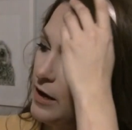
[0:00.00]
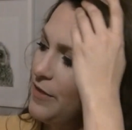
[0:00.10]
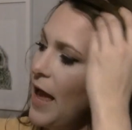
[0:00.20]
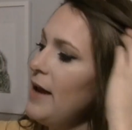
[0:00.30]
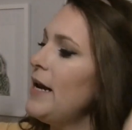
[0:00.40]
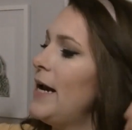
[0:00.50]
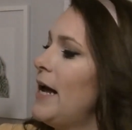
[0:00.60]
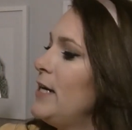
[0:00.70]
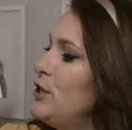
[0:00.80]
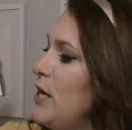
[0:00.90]
That night,
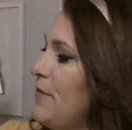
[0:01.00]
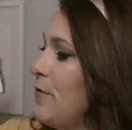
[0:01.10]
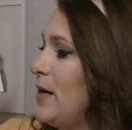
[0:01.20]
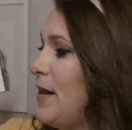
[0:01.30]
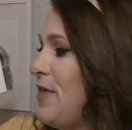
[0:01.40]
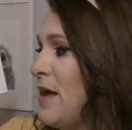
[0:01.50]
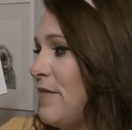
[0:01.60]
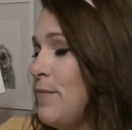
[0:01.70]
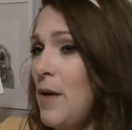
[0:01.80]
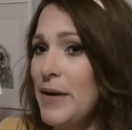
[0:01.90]
I shiver when I think
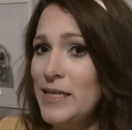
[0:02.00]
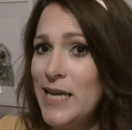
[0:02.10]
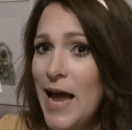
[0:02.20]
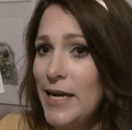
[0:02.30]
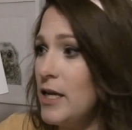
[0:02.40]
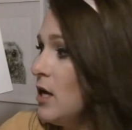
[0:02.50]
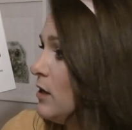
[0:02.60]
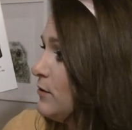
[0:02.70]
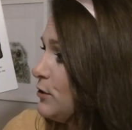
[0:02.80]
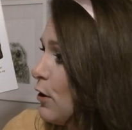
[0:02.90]
of Mama and Daddy,
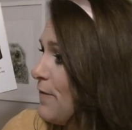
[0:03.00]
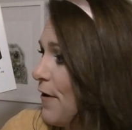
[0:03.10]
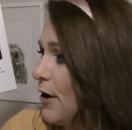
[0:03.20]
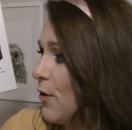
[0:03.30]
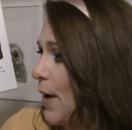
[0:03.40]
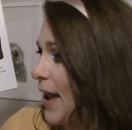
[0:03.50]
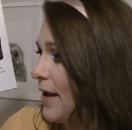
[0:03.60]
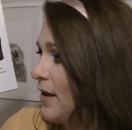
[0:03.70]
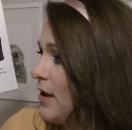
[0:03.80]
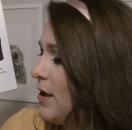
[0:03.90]
so far away.